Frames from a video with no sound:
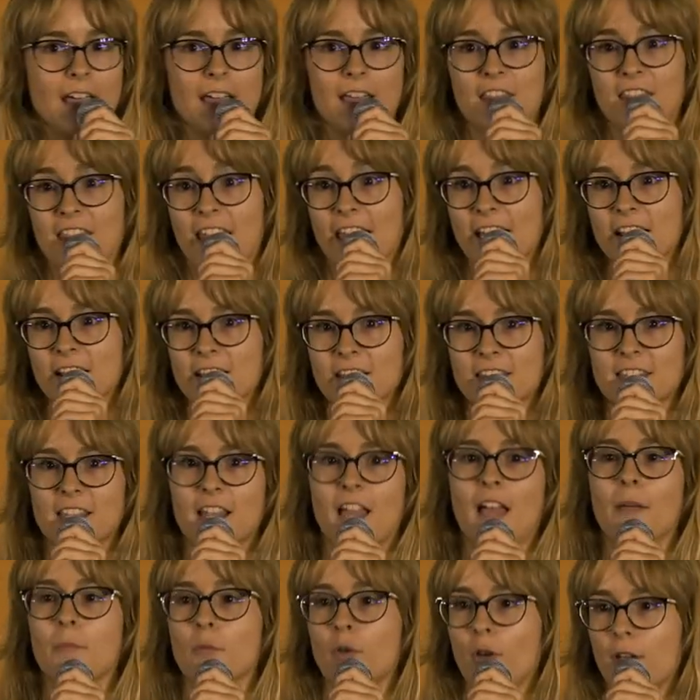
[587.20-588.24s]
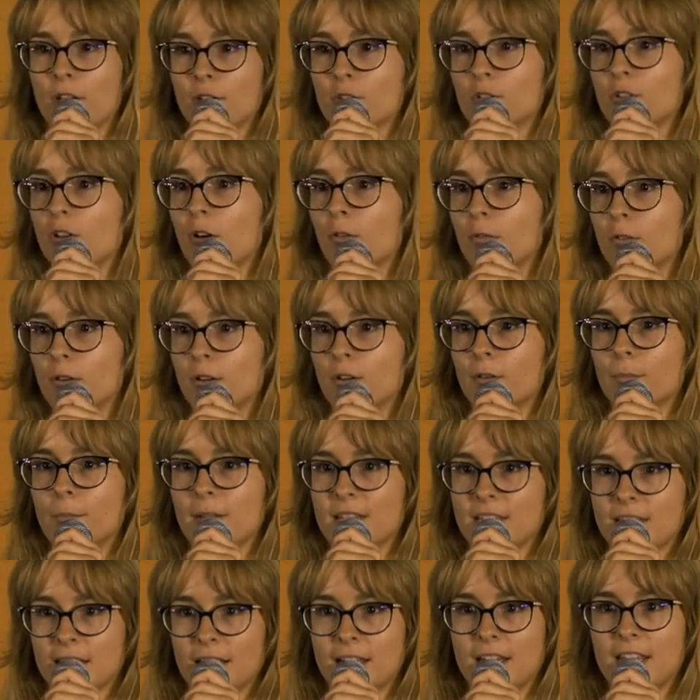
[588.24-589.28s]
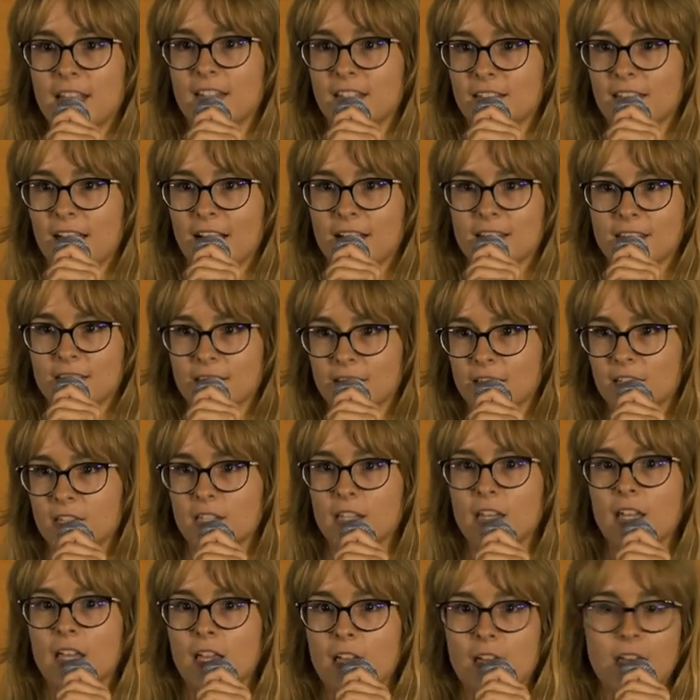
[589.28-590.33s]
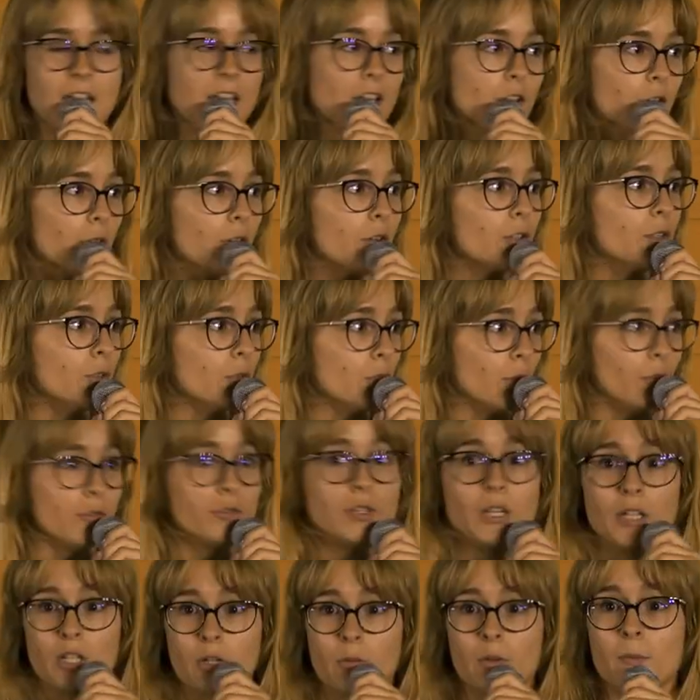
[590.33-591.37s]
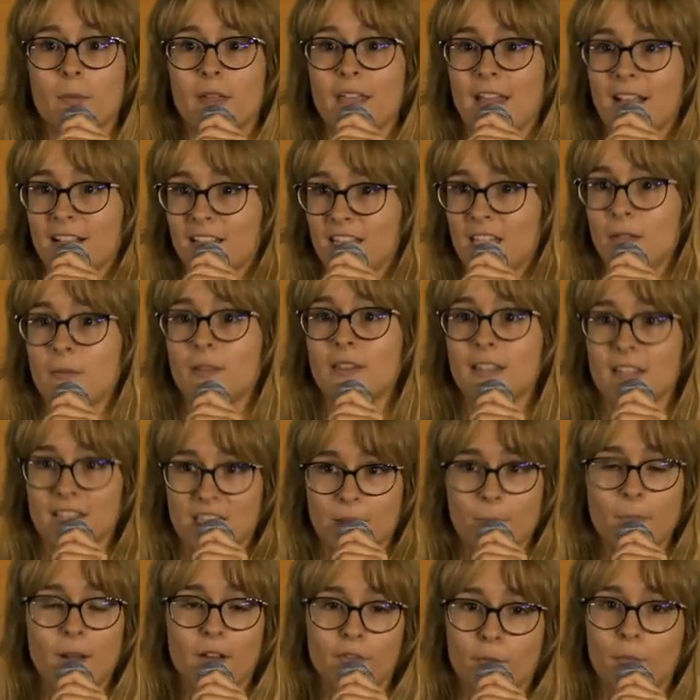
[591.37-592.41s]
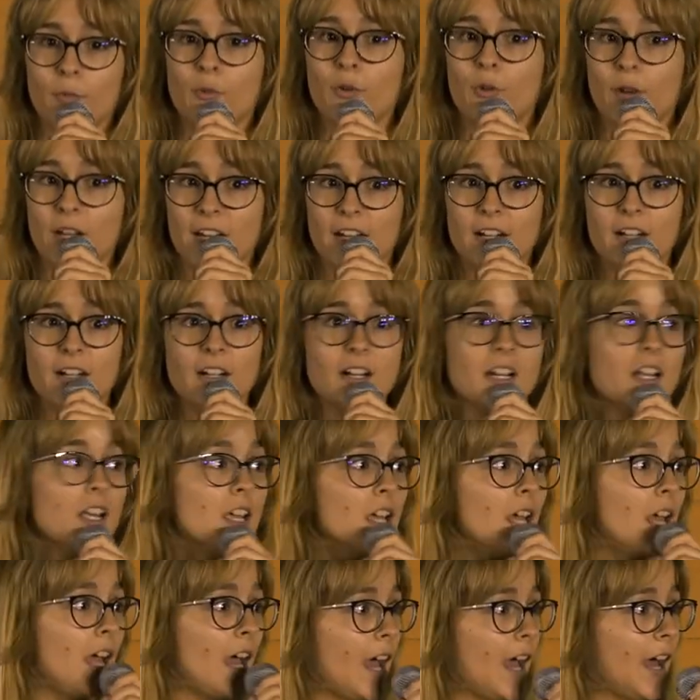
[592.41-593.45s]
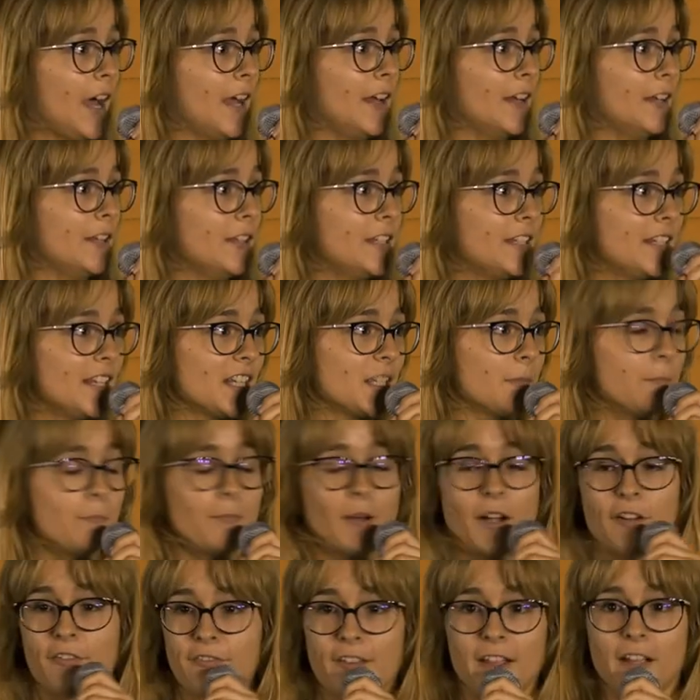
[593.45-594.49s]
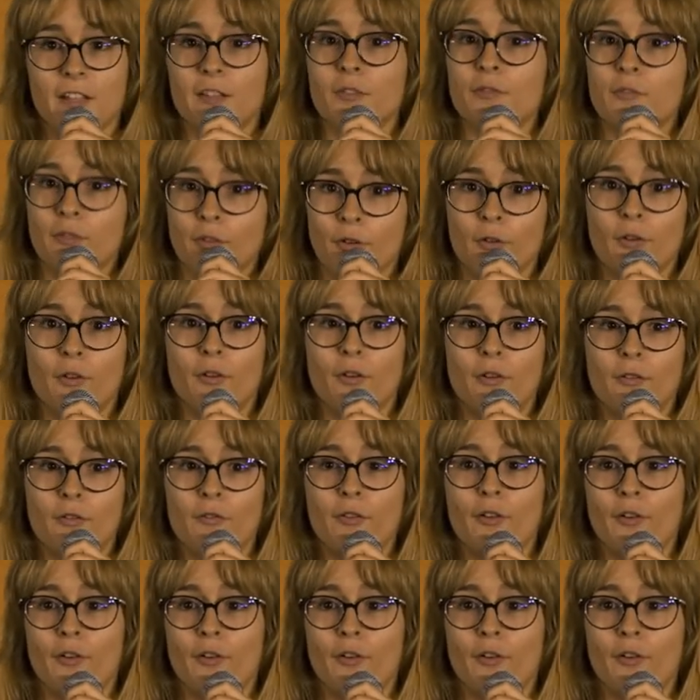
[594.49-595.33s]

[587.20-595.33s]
thanks, I'm going to cover basically the taxes in order to continue with my activity as a platform career, and this is perfect for